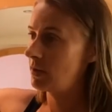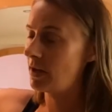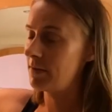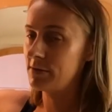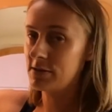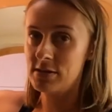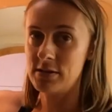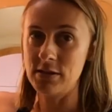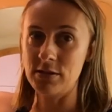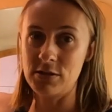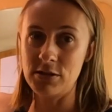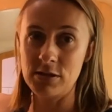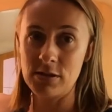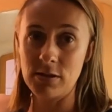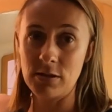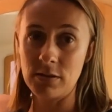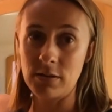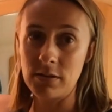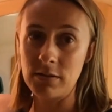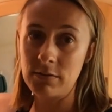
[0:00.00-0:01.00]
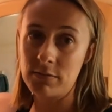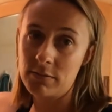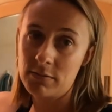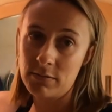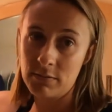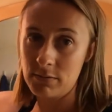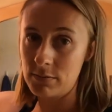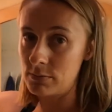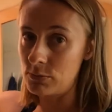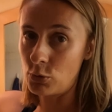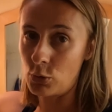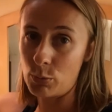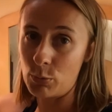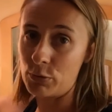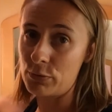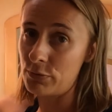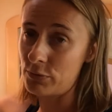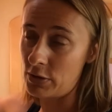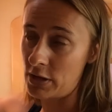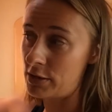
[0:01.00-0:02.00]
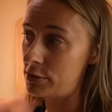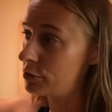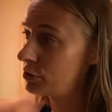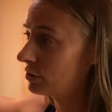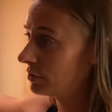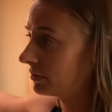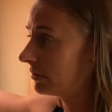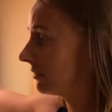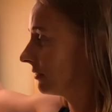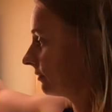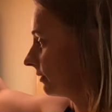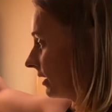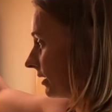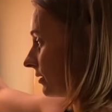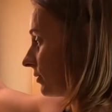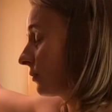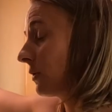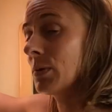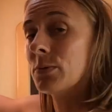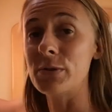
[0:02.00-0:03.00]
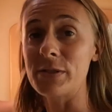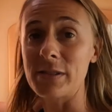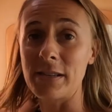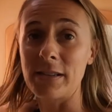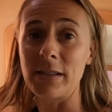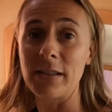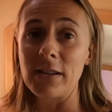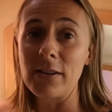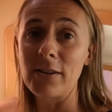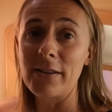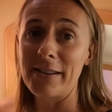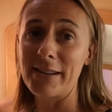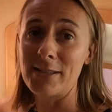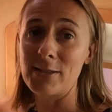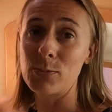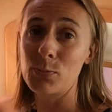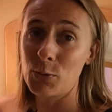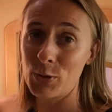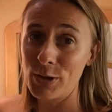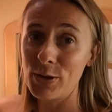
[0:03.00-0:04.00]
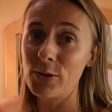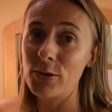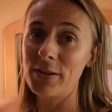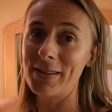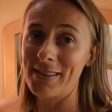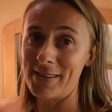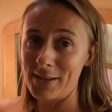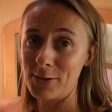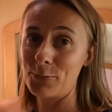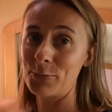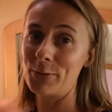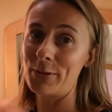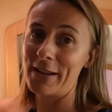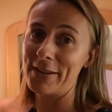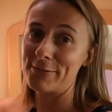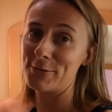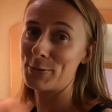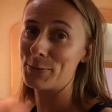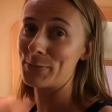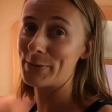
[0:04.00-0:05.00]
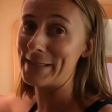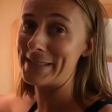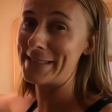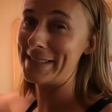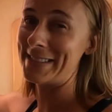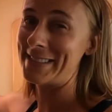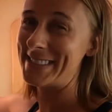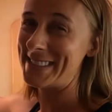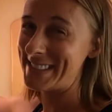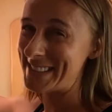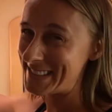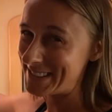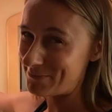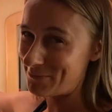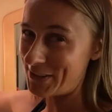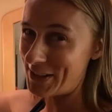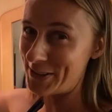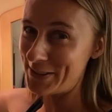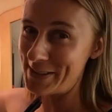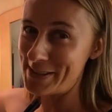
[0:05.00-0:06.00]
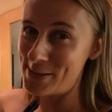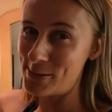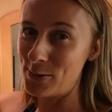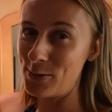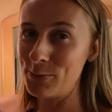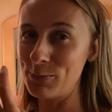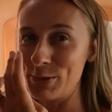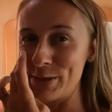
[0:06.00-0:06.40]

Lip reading: Obviously just the normal fridge. It's what was in here, and it's pretty old. I think we'll have to replace it fairly soon.